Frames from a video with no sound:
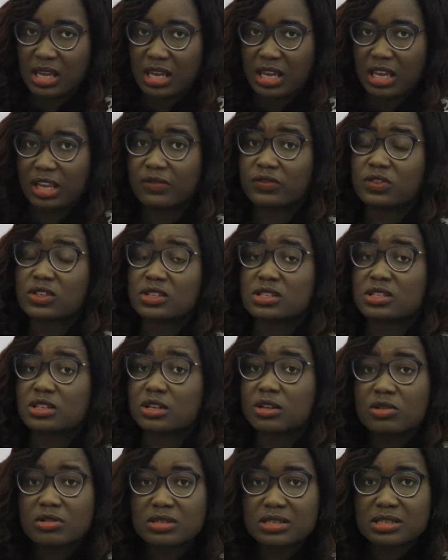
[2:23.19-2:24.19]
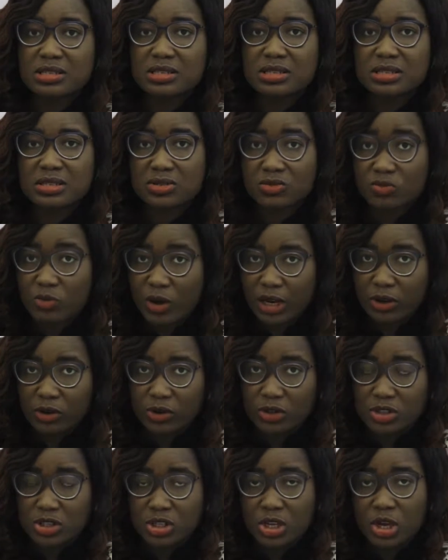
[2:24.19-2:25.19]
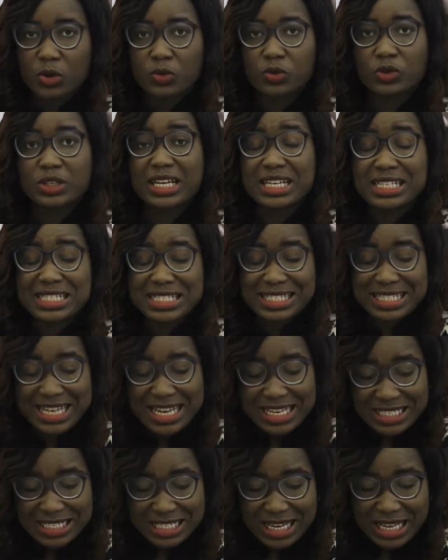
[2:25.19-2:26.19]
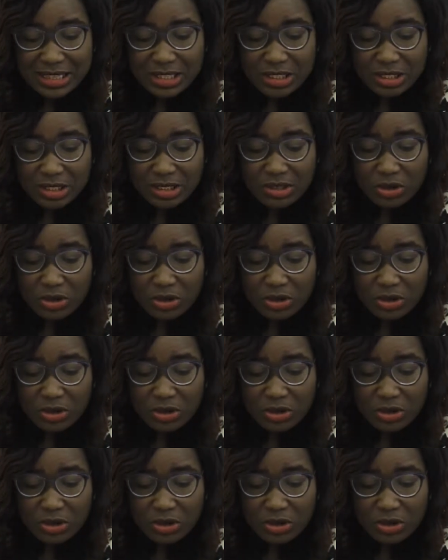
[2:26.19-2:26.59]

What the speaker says: if disclosing these records would endanger the